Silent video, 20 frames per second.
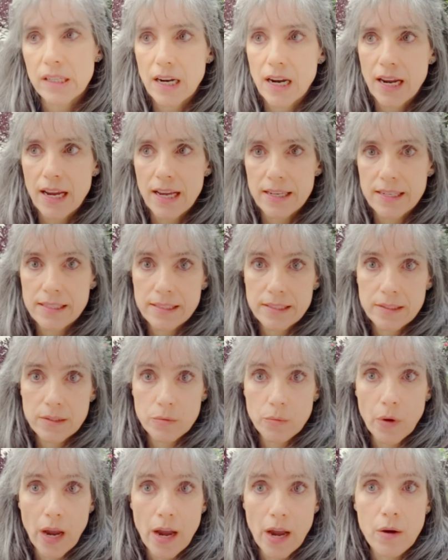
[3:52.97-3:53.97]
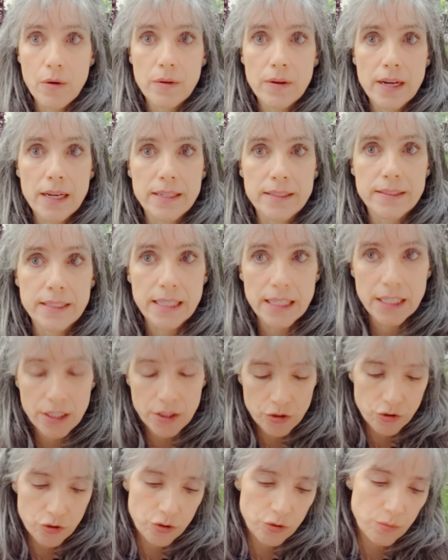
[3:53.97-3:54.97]
as well as
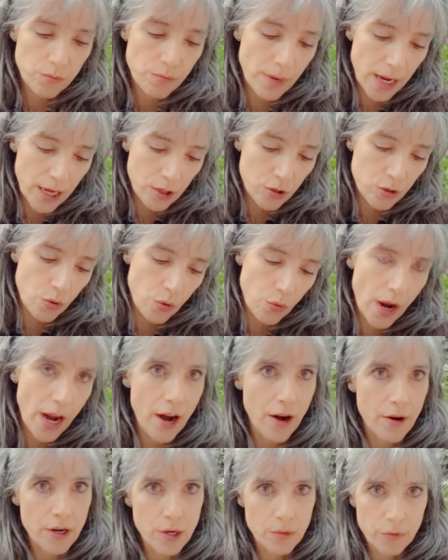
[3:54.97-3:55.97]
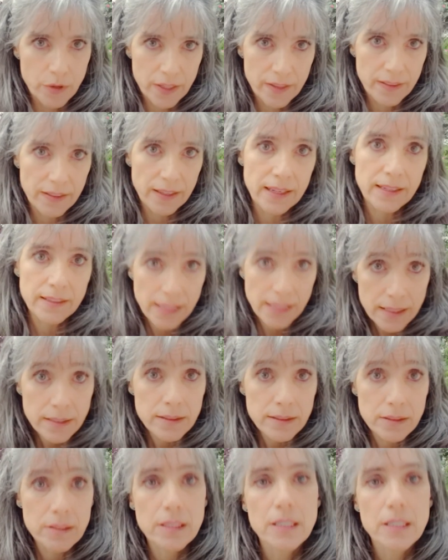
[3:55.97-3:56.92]
each meadow area within it.